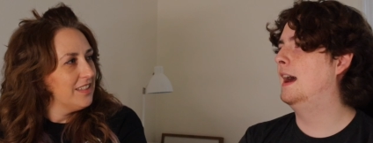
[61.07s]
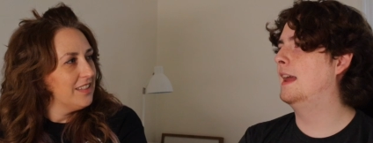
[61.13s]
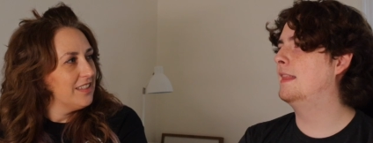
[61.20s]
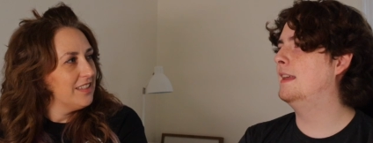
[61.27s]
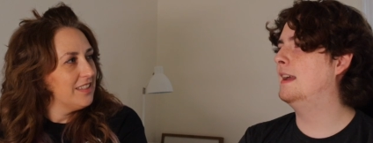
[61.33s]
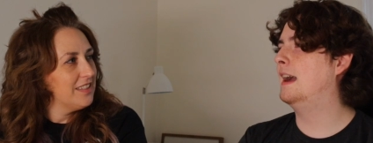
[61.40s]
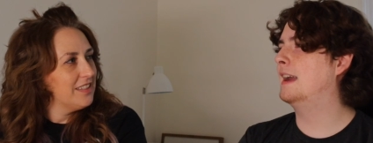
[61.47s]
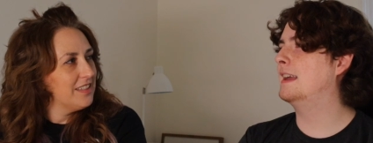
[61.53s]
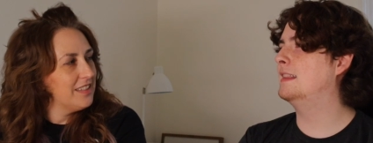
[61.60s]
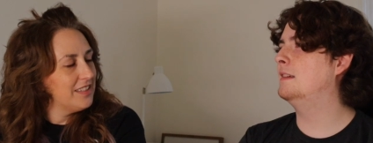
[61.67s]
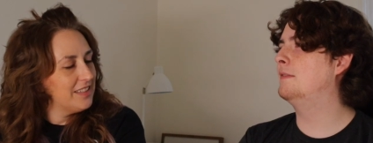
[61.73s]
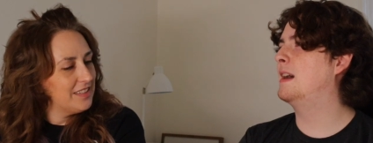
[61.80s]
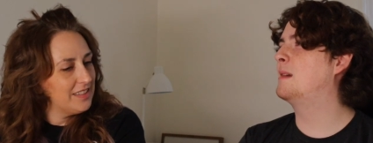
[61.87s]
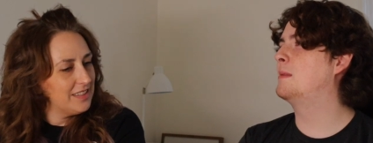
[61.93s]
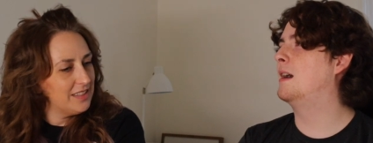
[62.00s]
Speaker 1: I think I get the
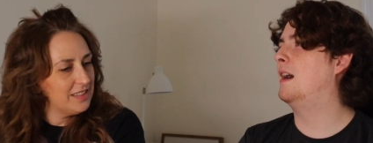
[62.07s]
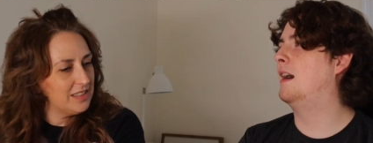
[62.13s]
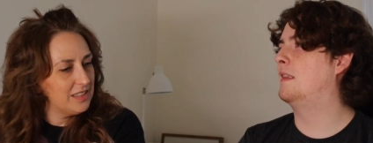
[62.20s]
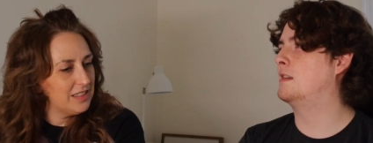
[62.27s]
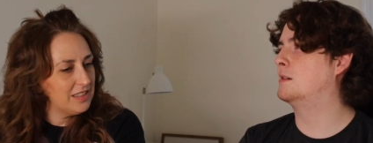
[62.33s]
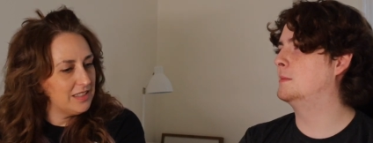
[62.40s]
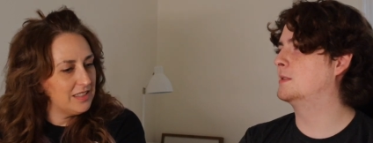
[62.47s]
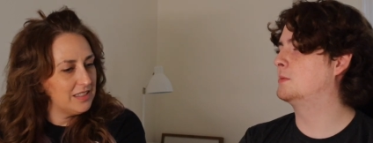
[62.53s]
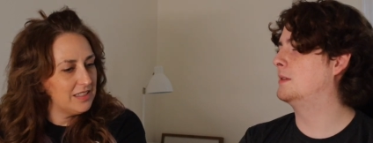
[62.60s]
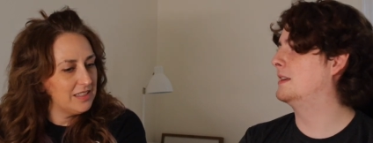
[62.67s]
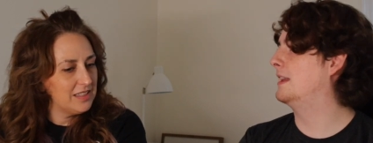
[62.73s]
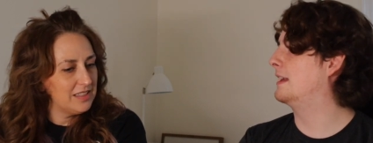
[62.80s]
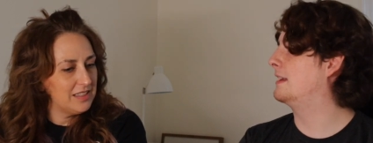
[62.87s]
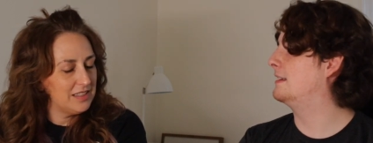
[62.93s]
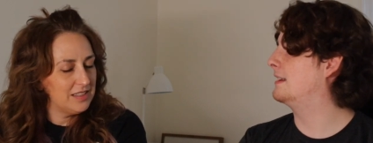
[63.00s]
vibe the author almost wanted
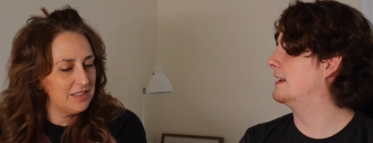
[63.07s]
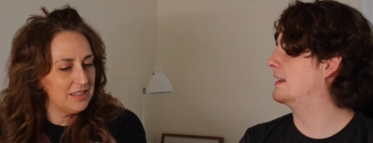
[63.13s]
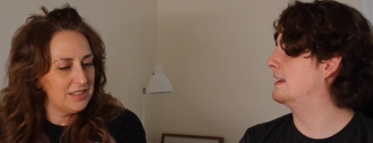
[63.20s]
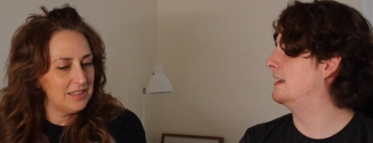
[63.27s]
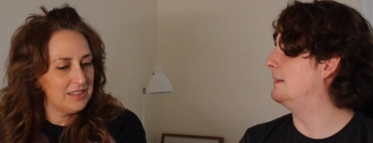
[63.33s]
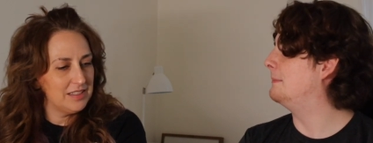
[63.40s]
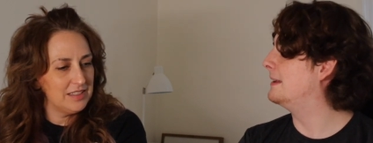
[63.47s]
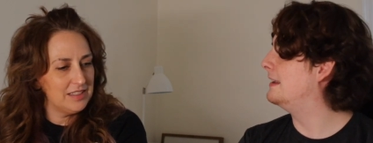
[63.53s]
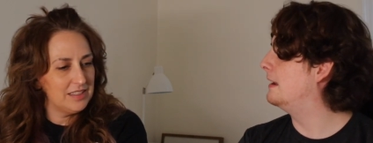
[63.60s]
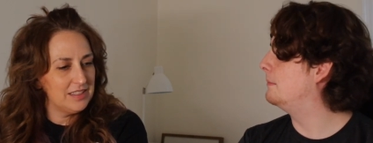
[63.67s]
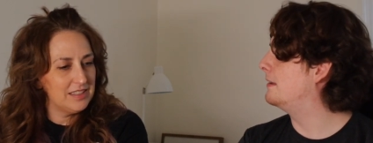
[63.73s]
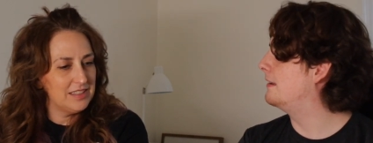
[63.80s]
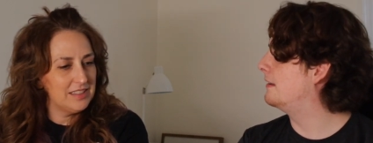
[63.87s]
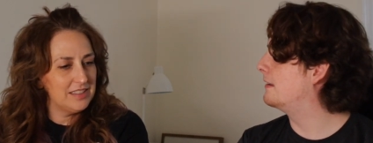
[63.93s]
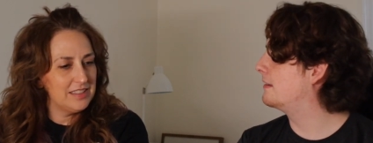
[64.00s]
to like kind of keep it
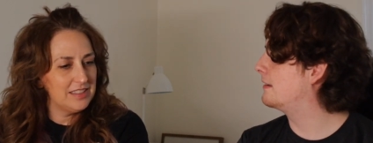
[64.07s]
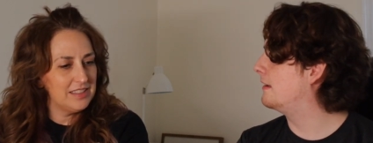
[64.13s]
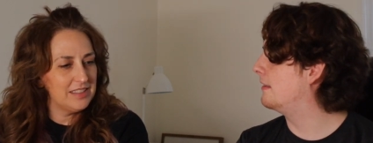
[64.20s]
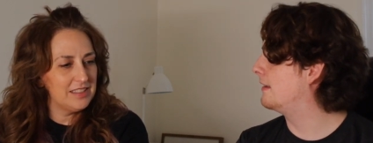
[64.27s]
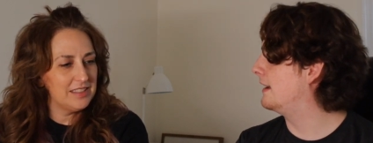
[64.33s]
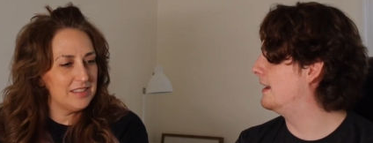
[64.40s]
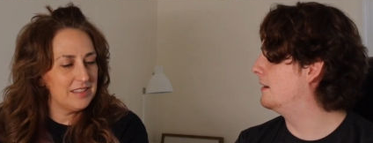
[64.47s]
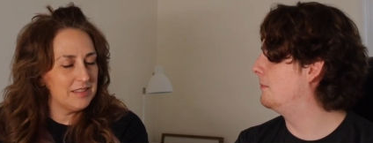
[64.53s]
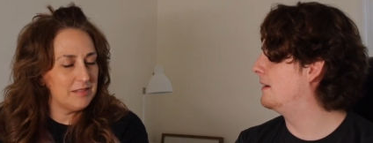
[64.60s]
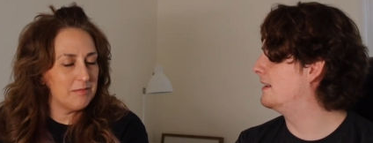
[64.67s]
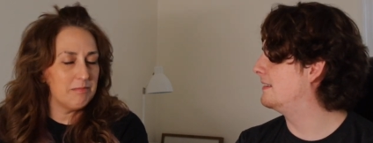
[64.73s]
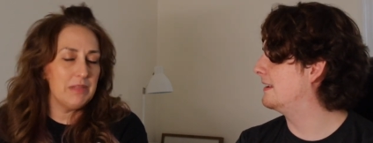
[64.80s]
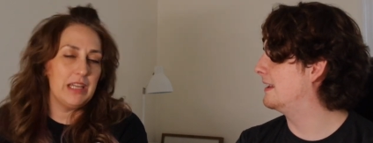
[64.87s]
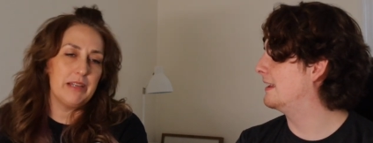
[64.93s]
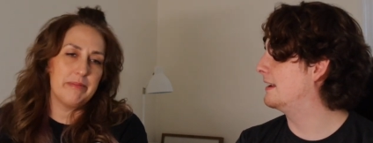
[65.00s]
nebulous because he didn't want
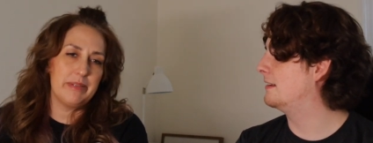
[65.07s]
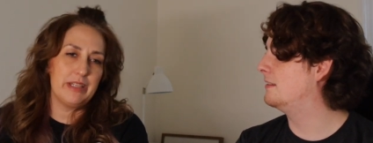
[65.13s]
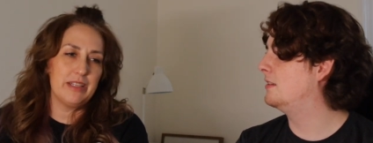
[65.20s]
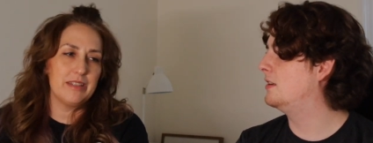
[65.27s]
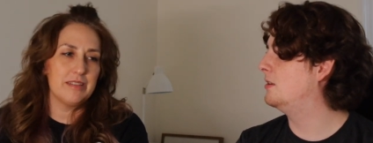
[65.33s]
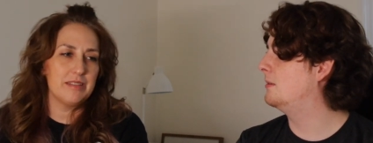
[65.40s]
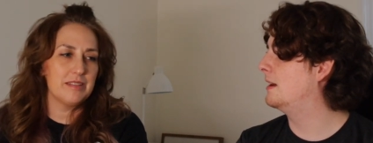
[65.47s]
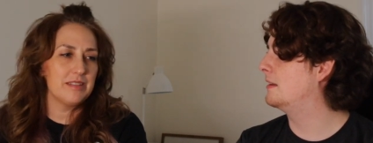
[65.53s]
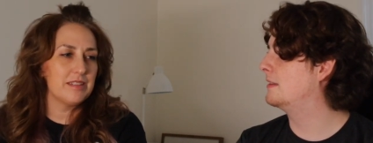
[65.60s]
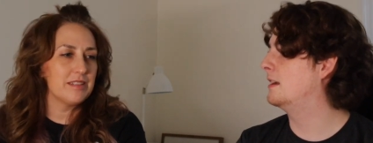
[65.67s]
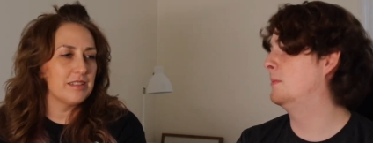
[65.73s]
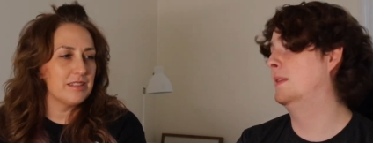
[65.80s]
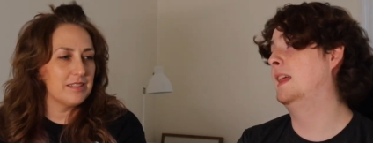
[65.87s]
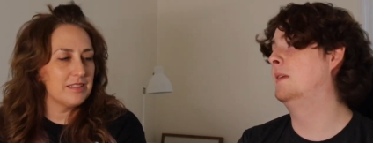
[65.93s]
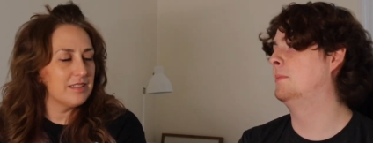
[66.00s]
to do like two out there,
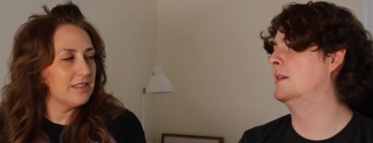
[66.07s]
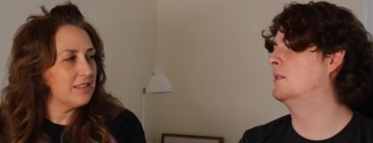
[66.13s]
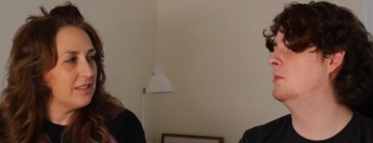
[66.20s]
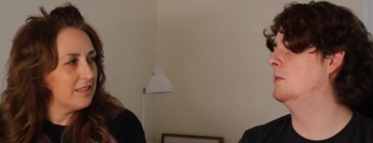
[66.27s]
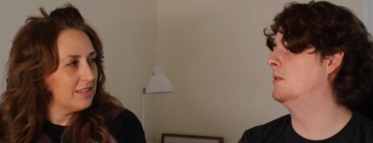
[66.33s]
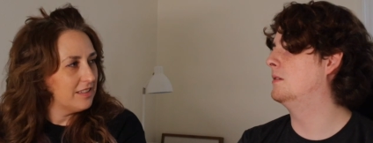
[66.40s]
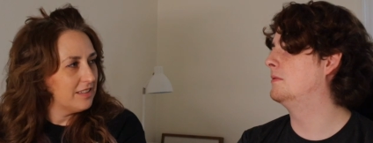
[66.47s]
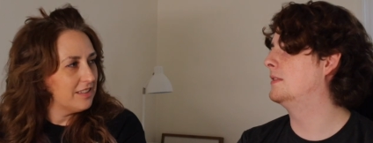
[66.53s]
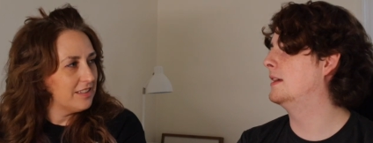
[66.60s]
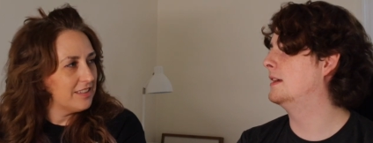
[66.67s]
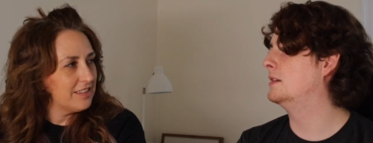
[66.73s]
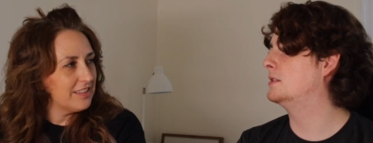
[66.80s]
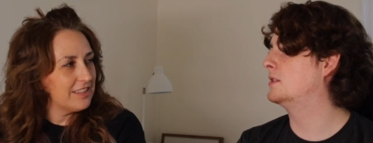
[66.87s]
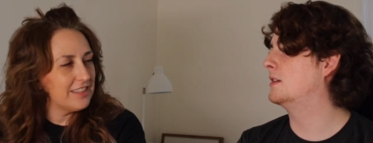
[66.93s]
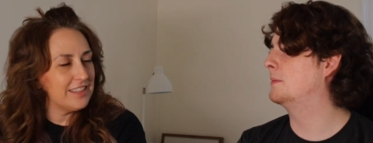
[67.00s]
but that'd be cool if they
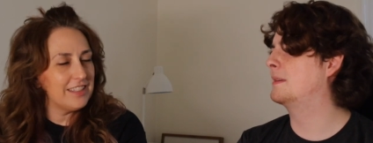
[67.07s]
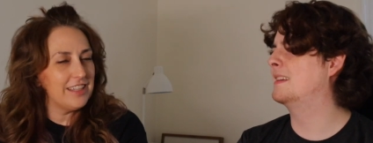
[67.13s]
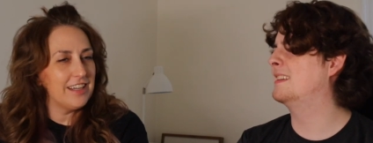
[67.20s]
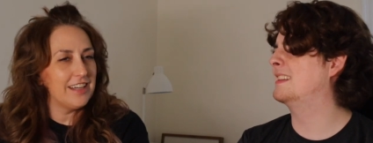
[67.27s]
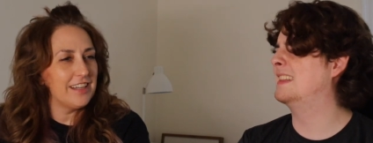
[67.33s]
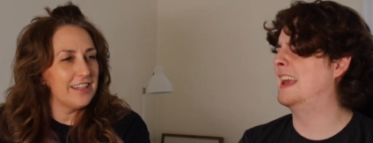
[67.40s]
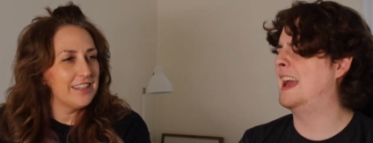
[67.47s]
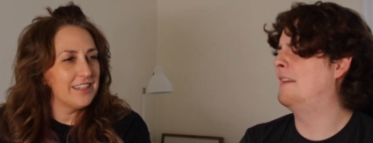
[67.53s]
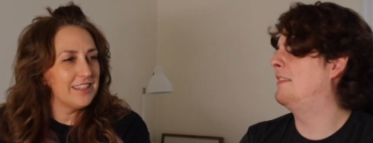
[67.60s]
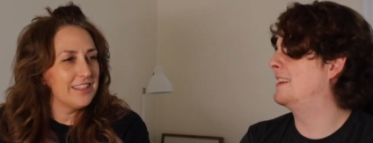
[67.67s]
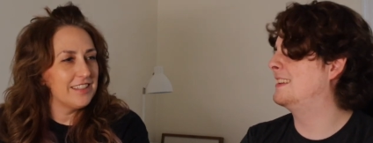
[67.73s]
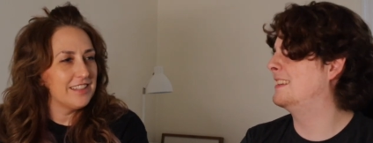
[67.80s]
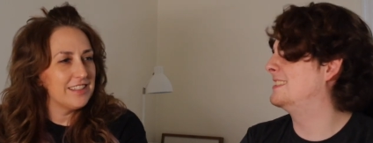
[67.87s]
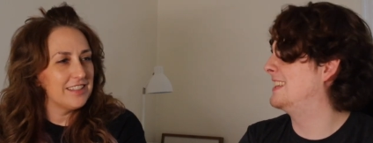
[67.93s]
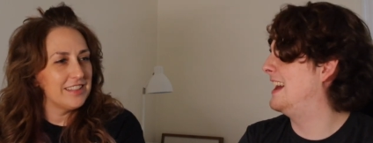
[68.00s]
showed up. Yeah. Like they have like
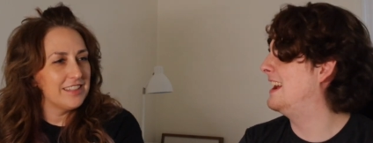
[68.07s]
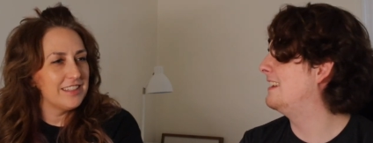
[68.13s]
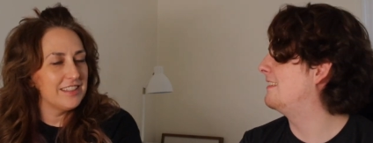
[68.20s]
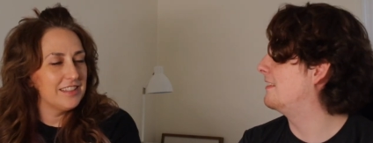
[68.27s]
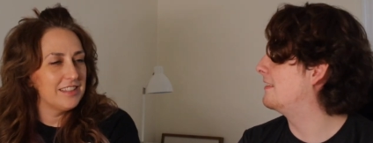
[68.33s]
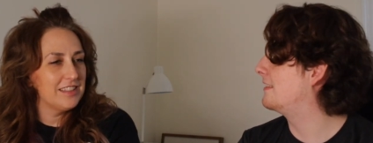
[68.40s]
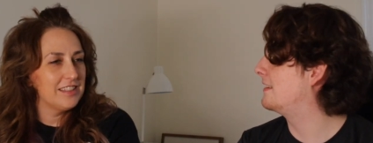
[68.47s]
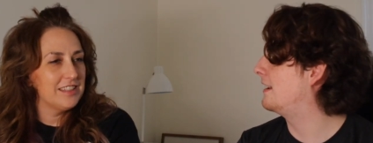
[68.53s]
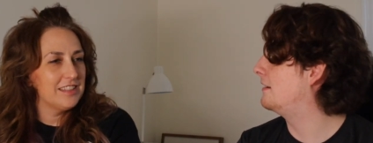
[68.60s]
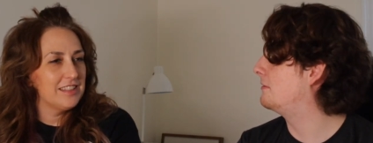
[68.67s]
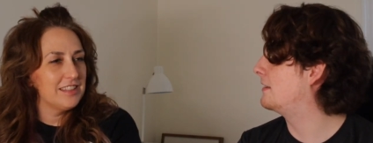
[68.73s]
designs and stuff.